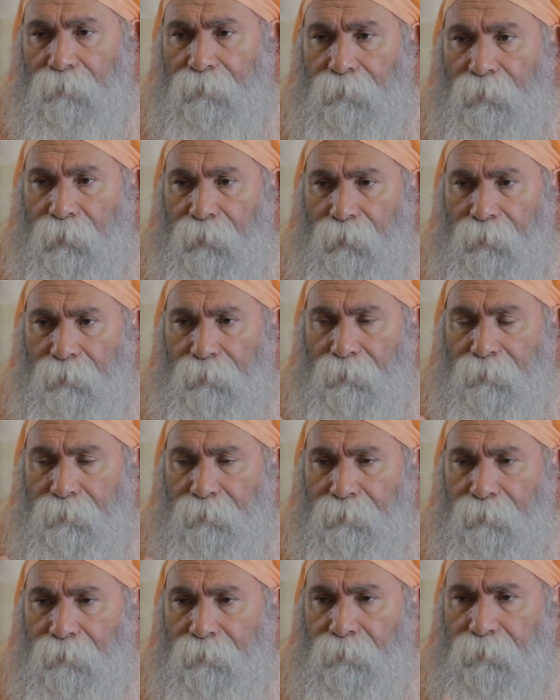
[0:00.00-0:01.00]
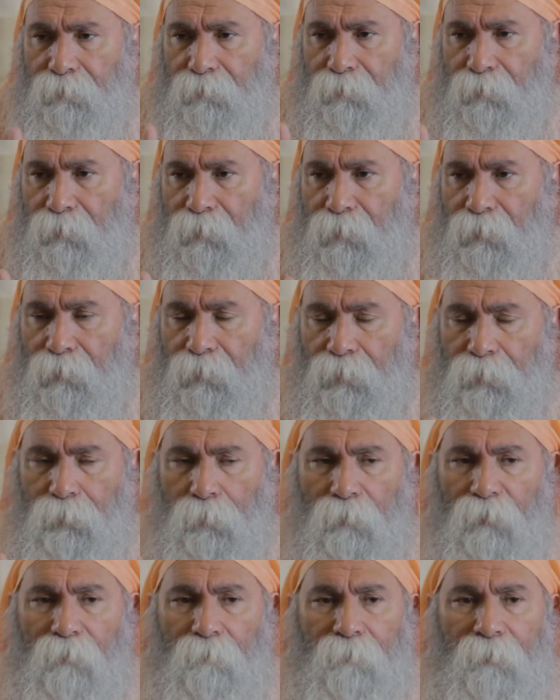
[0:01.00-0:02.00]
Yeah, you
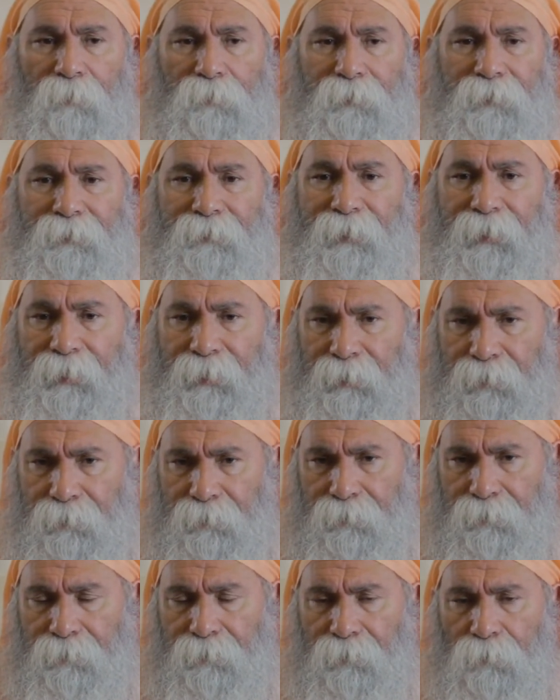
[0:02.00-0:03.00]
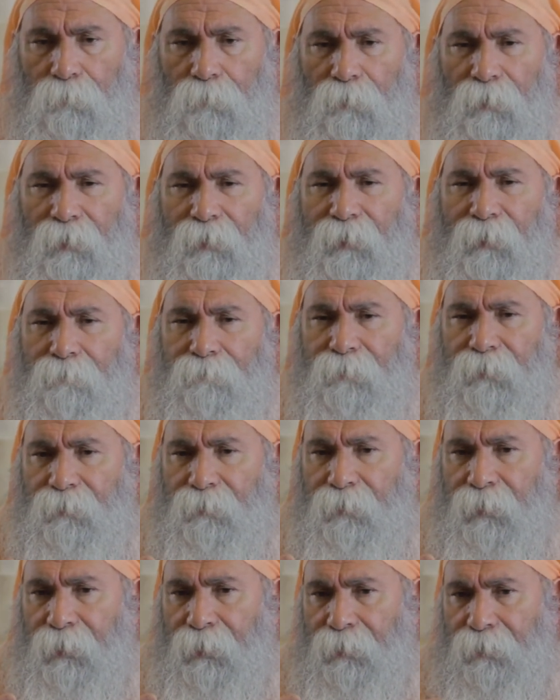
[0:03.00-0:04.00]
talk about the day, will come the
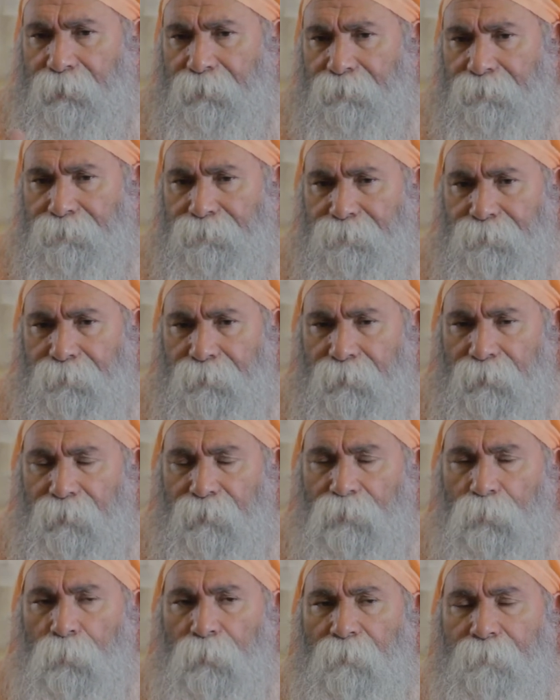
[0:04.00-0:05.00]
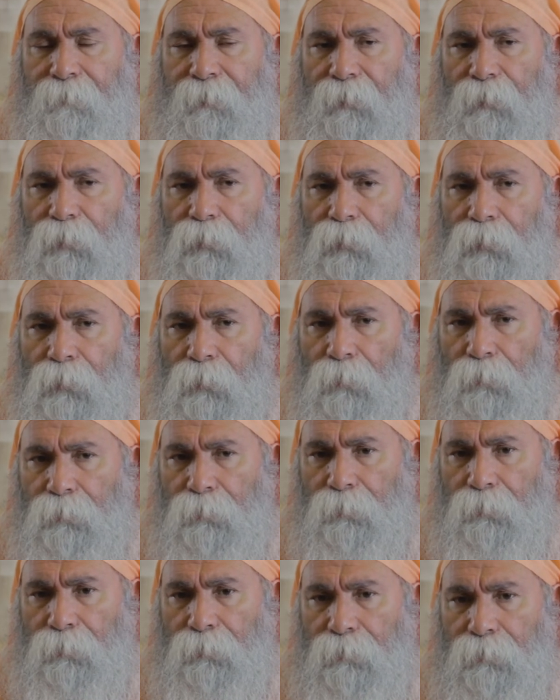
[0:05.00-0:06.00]
day that will be
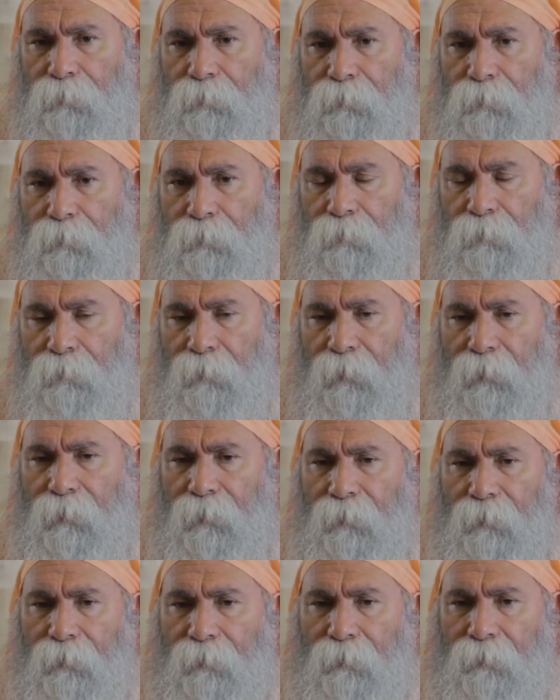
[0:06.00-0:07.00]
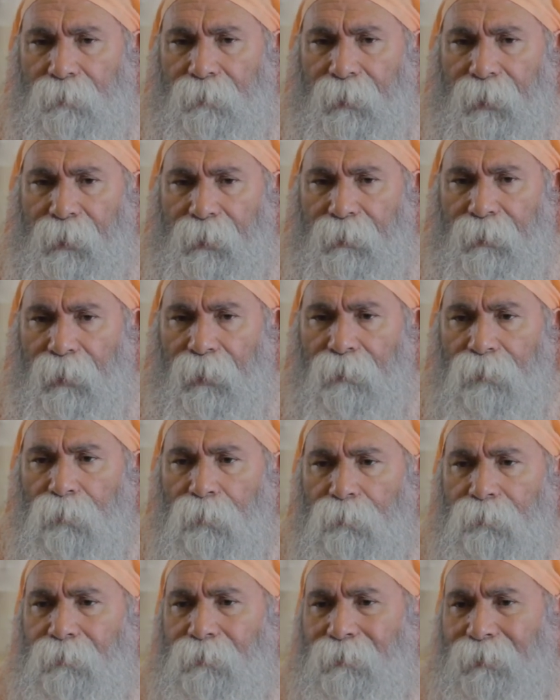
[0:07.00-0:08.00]
not day and
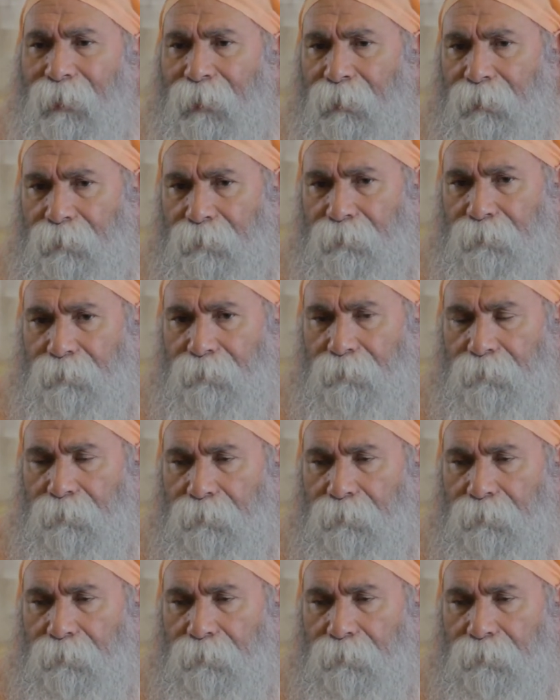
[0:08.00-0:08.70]
not night.